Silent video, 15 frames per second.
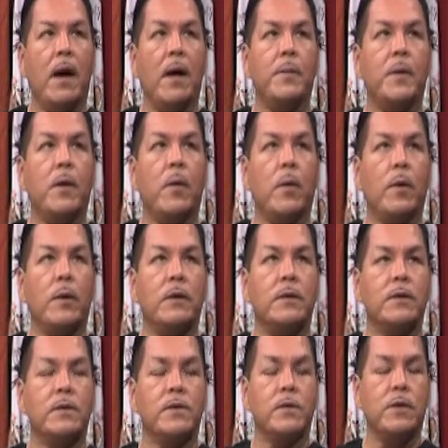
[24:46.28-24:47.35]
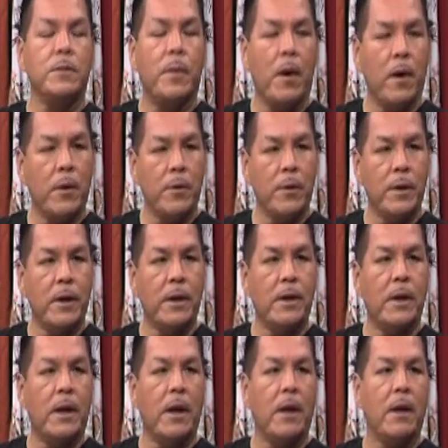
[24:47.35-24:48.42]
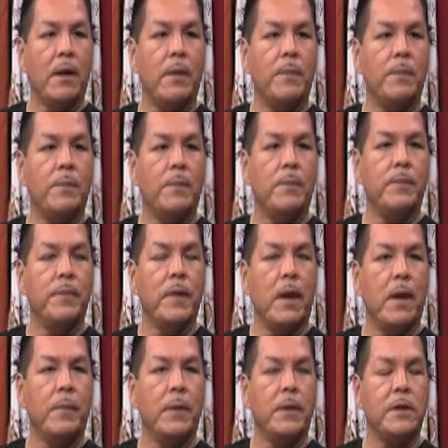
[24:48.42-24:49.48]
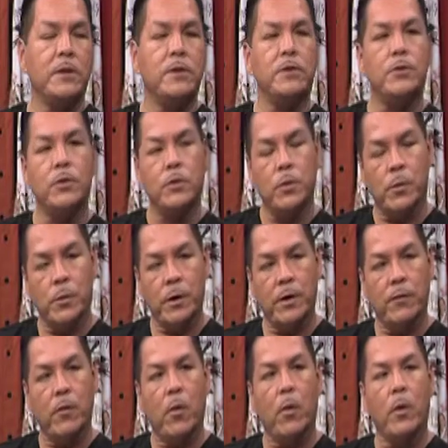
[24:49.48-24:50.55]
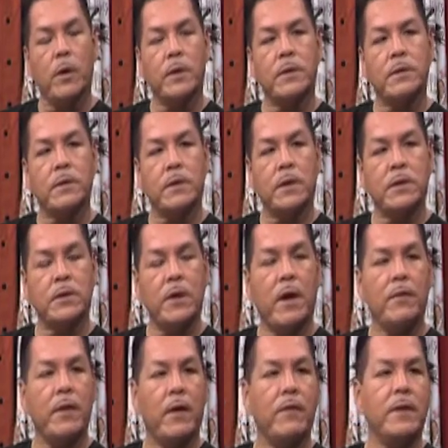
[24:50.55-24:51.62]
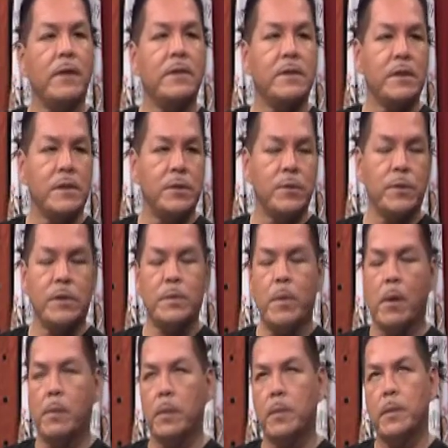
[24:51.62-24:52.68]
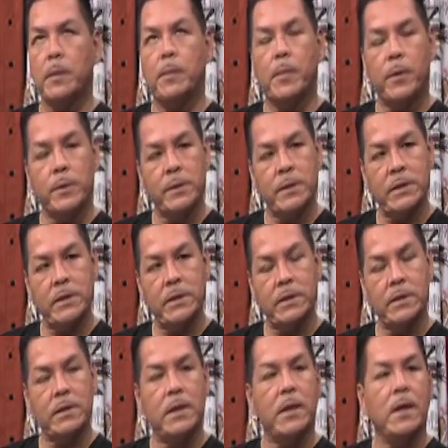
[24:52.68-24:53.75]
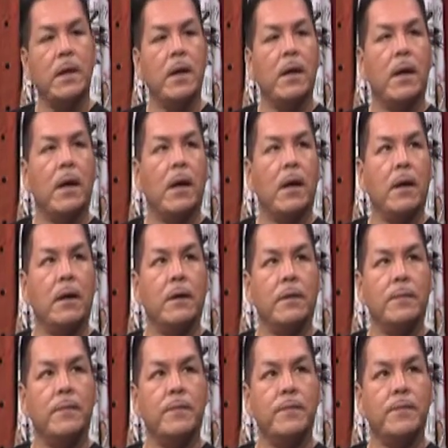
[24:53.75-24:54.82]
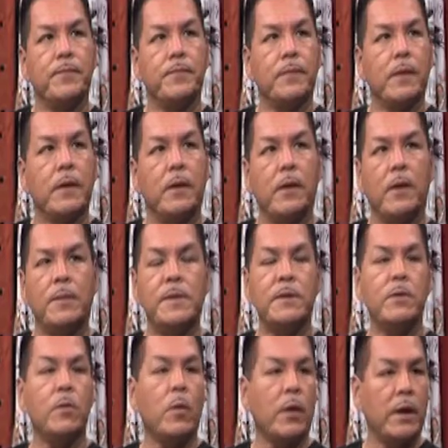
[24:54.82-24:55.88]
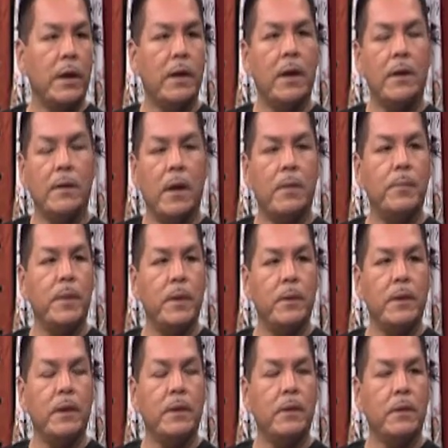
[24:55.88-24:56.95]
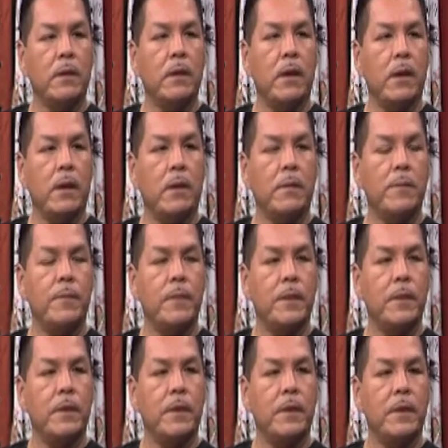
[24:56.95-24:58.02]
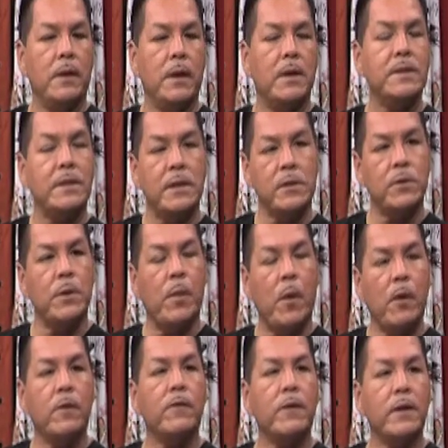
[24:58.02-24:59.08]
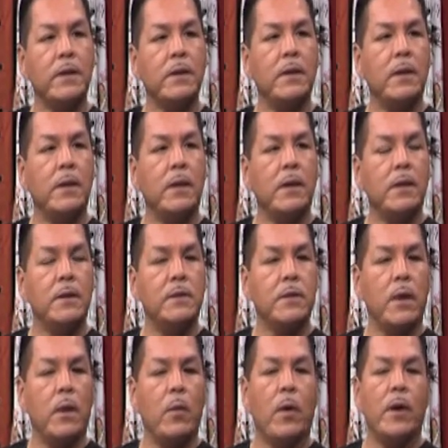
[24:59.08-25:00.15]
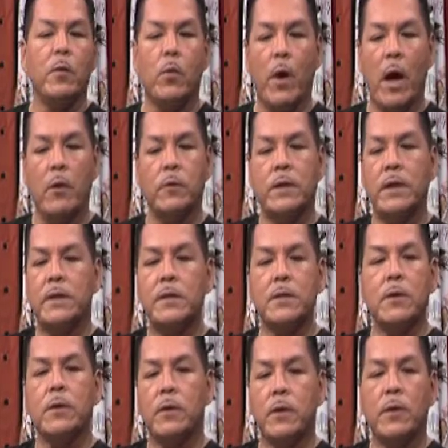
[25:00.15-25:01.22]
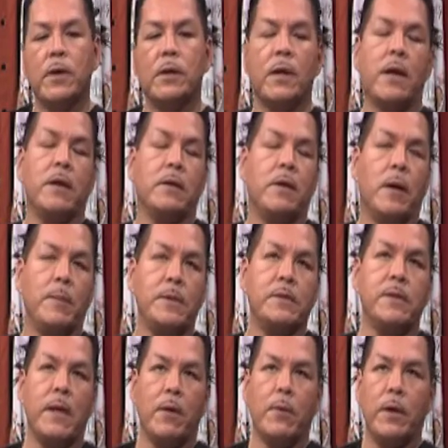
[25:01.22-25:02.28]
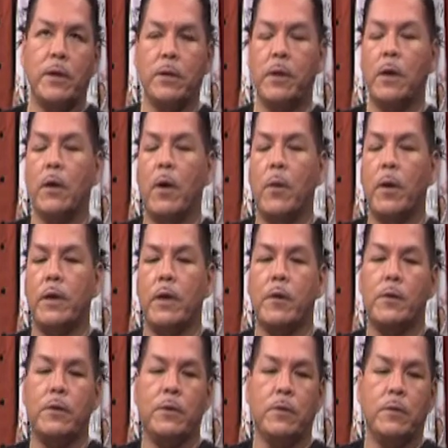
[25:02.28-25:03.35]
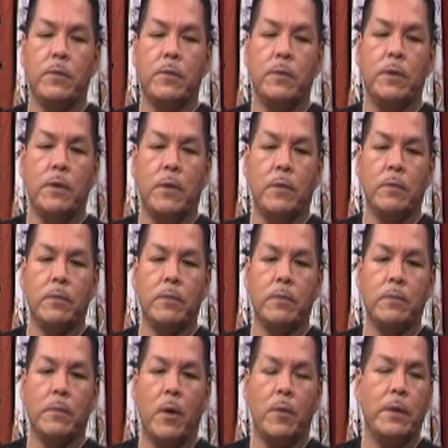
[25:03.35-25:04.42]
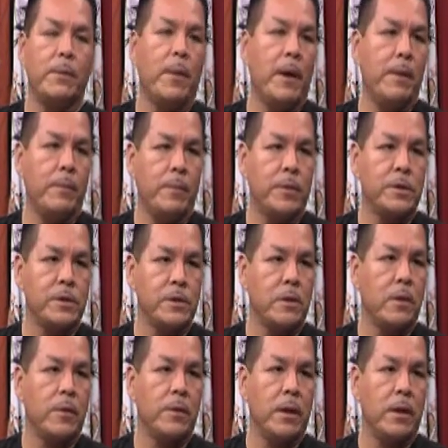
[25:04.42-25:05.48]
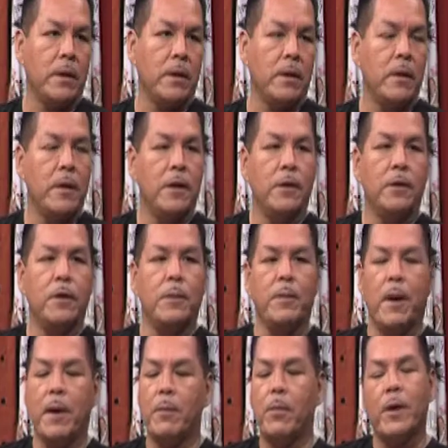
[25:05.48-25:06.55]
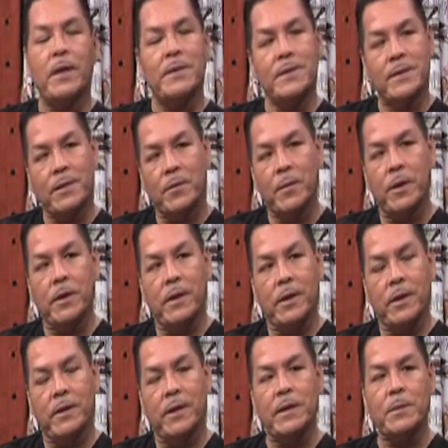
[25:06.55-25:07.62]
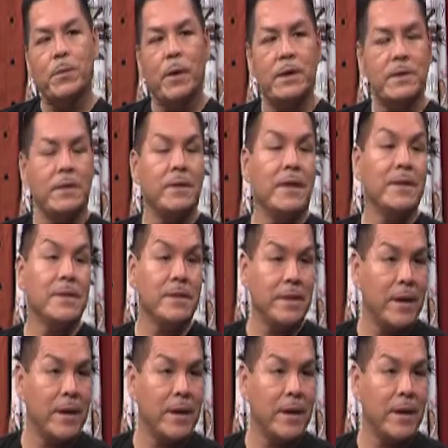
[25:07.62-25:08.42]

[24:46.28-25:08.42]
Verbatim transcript: I'm going to do the pottery. Um, oh, okay. I'm going to jewelry, of course, because you have to have the accessories, probably purses. Um, you know, I'm still working on, on building um, the accessory part of it. So I to round it. So you know, you cannot. I mean, so that way you can go in there and you you don't only buy purchase clothing. Mm-hmm. You can buy a bracelet with it, a nice bracelet, a nice